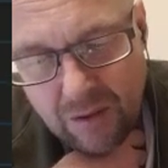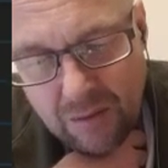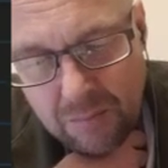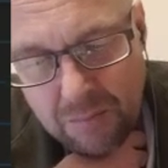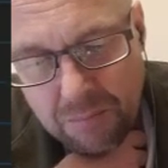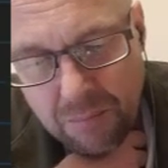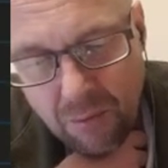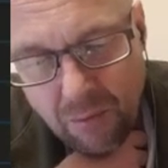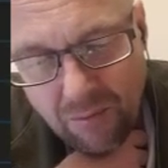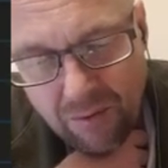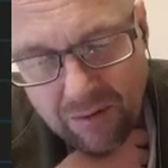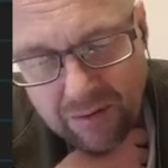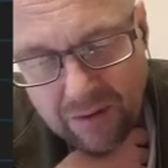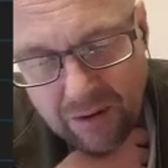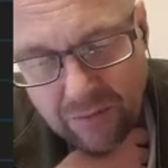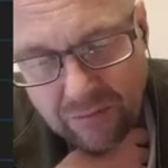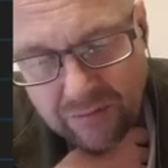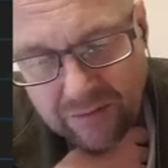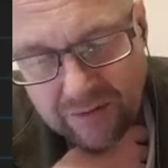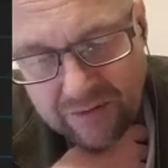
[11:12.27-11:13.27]
Boron
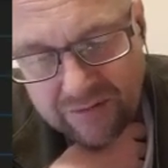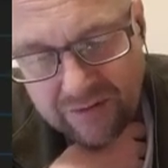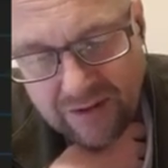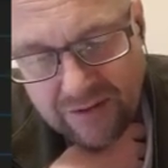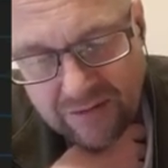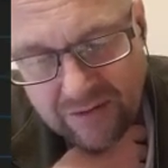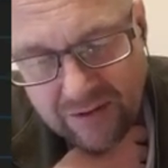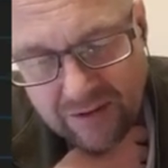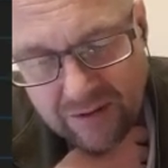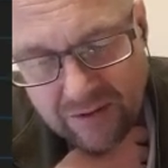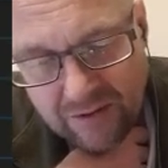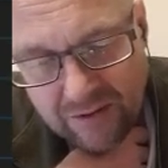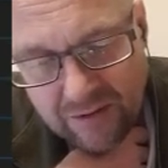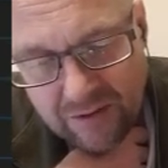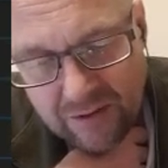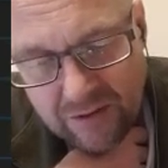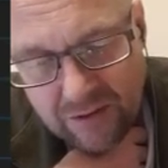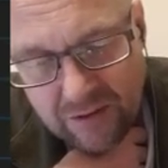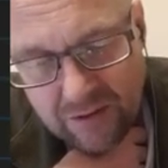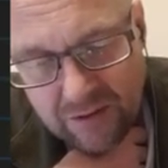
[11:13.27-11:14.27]
goes in the center,
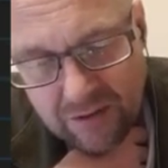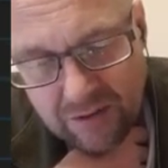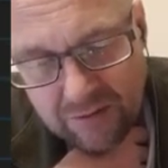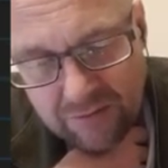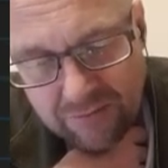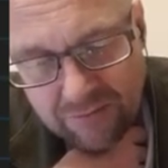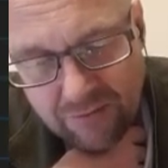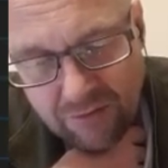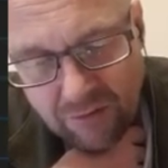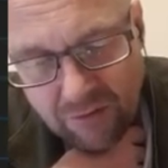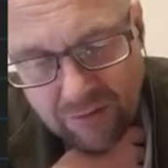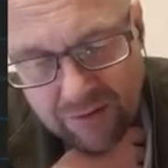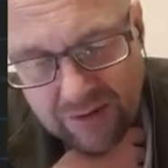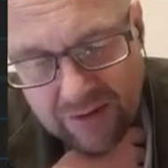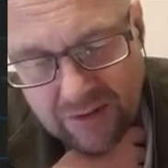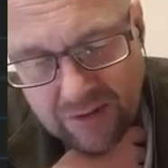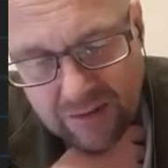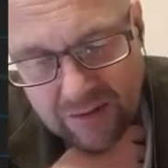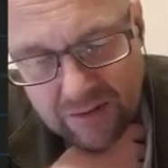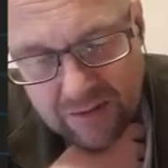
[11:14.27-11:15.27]

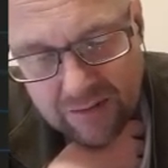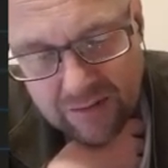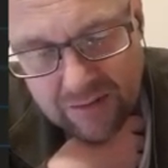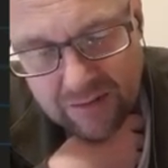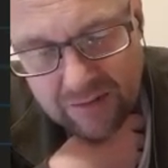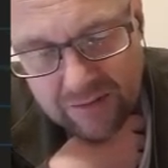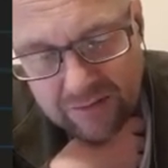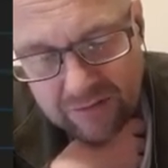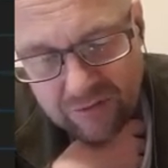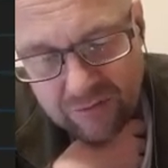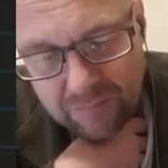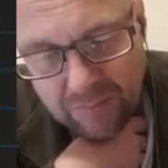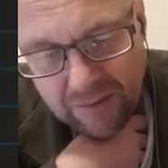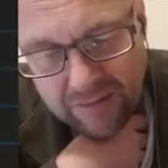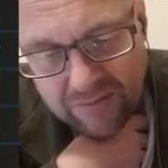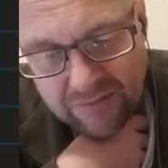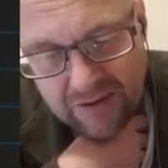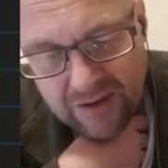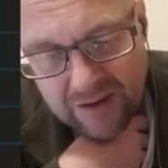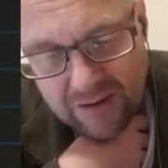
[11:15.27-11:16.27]
fluorine
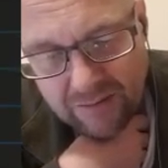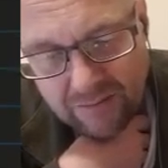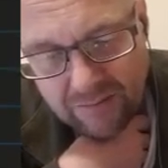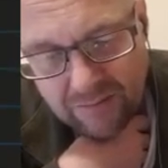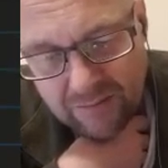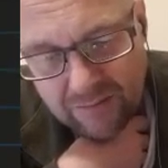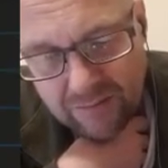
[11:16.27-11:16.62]
spaced out,